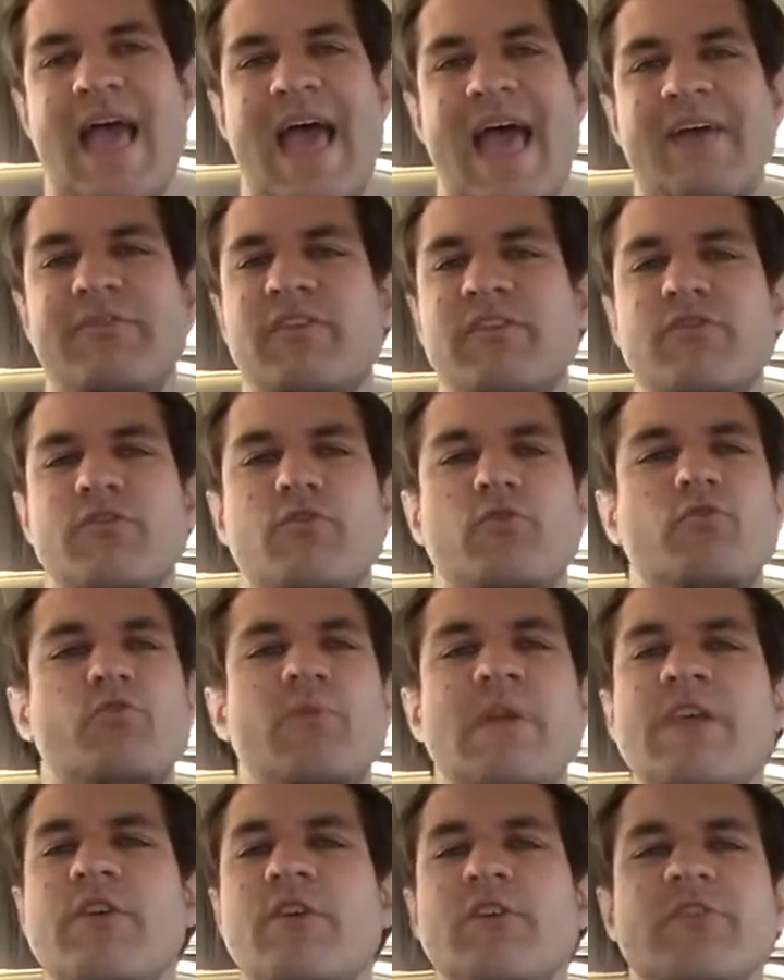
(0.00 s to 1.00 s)
and then the
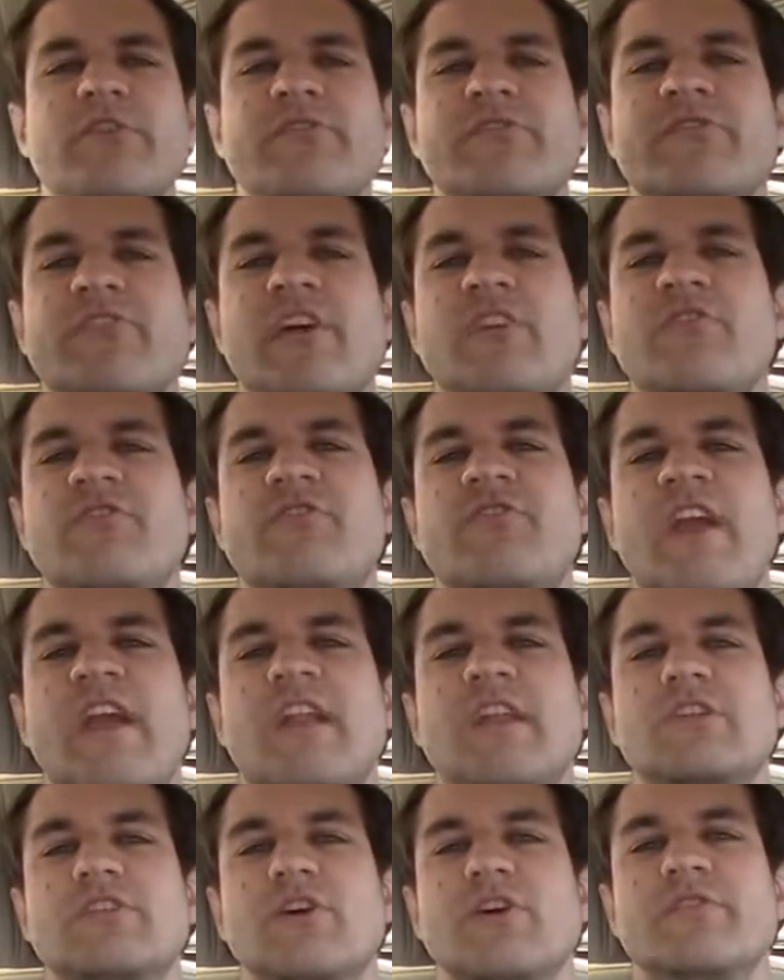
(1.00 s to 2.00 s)
rear
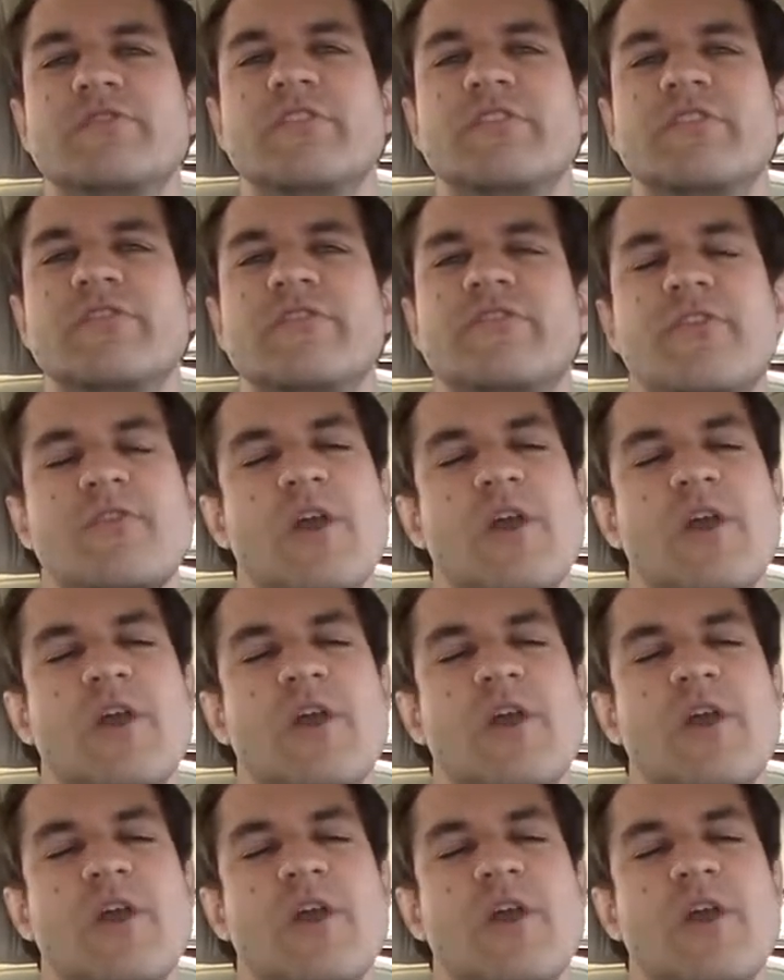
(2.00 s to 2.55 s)
sunshade closes. So